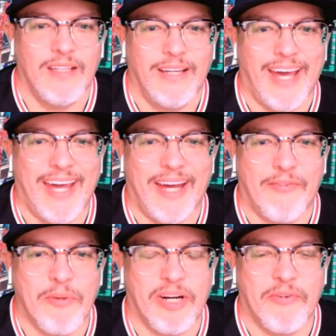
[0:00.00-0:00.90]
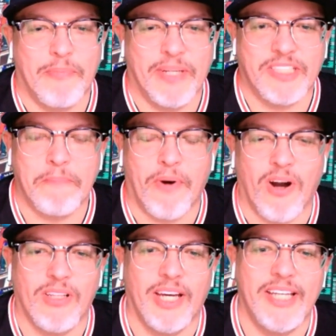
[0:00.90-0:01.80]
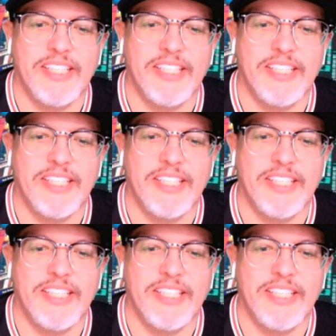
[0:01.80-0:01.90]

Hey everybody from Picks and Parlays,